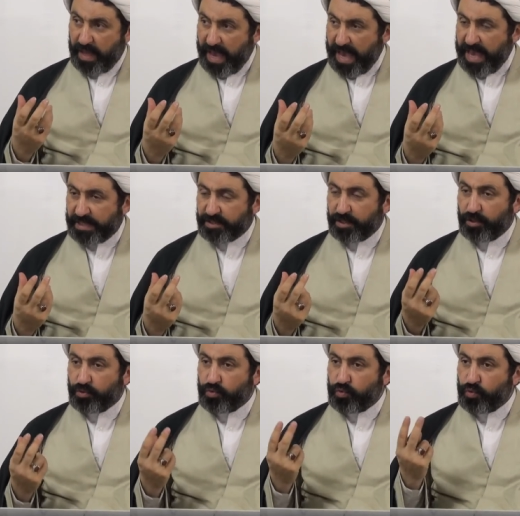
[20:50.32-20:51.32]
Ask
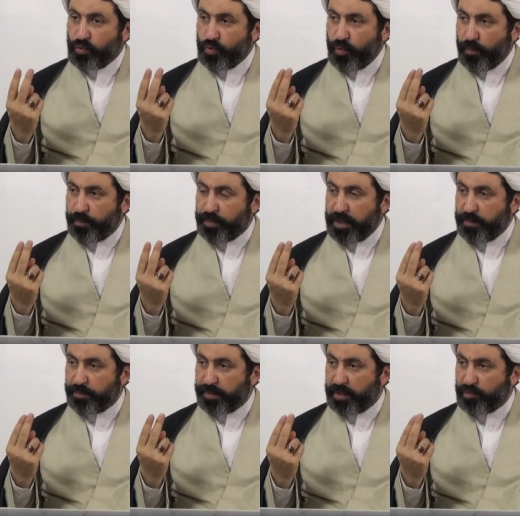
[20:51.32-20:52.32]
two
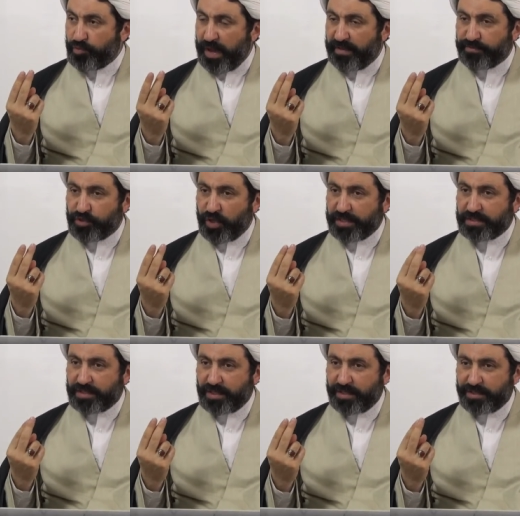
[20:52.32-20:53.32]
people who have
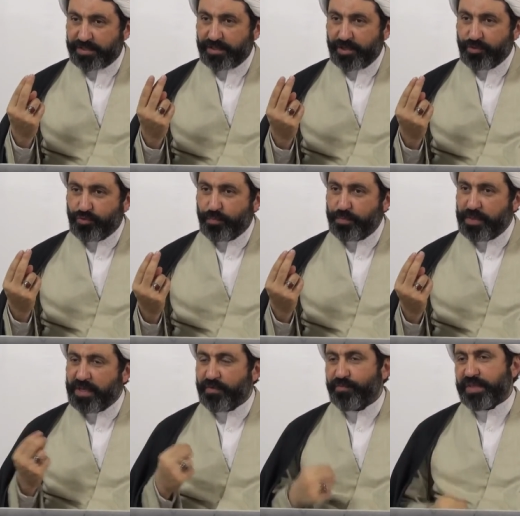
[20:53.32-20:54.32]
justice to
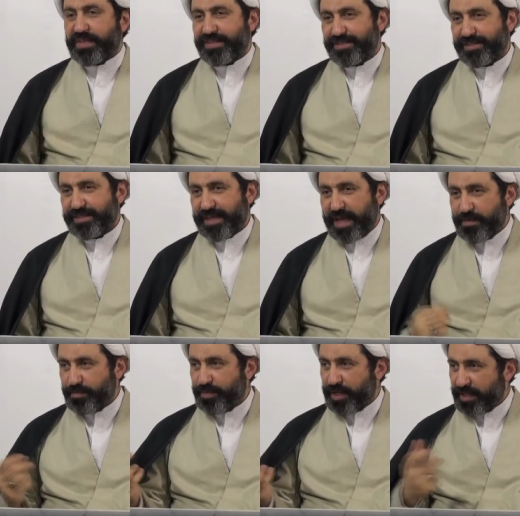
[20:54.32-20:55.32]
bear witness
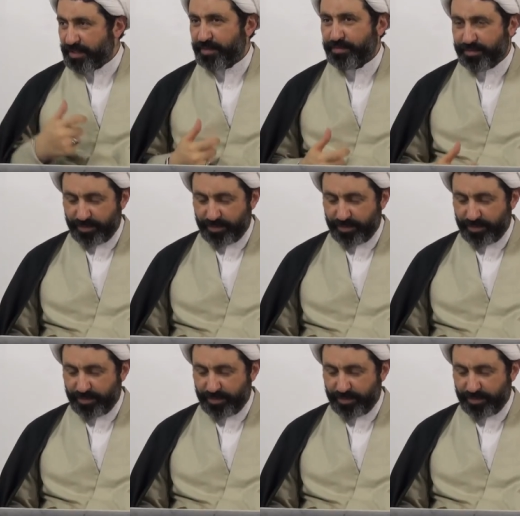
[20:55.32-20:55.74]
and bring them.